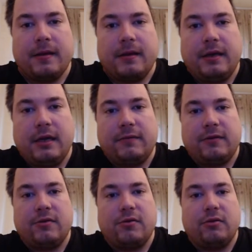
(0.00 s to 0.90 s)
you have a
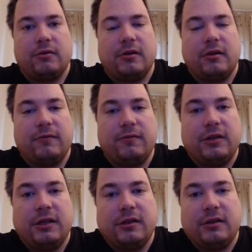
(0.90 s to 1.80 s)
so-called
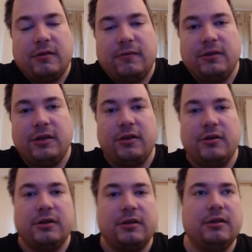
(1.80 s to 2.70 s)
foot in the
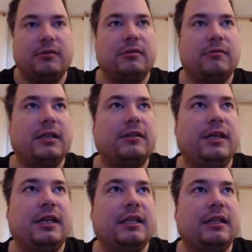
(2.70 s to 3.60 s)
door service, right? So
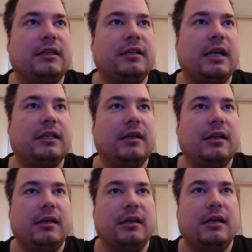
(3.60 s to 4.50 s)
you can start
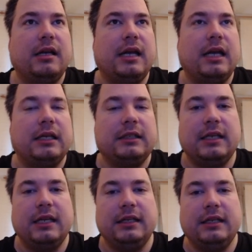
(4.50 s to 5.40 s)

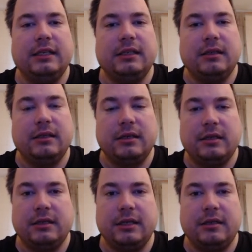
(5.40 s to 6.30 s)
selling this
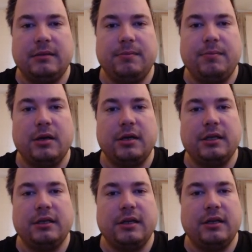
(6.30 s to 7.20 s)

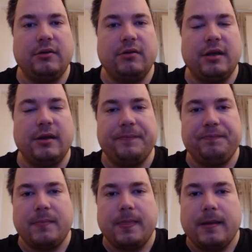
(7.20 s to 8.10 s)
plugins into
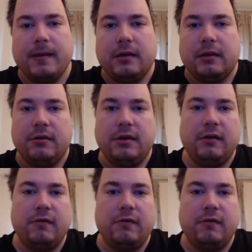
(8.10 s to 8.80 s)
these